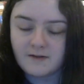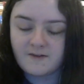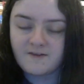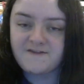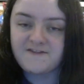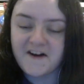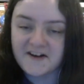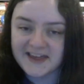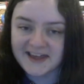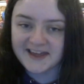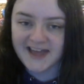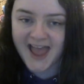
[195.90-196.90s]

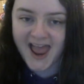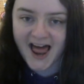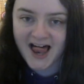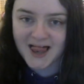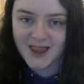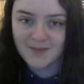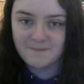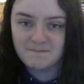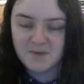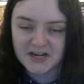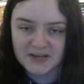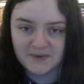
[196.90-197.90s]
Fucking hell, the
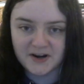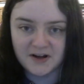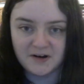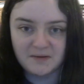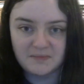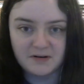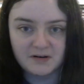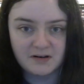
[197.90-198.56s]
money went up.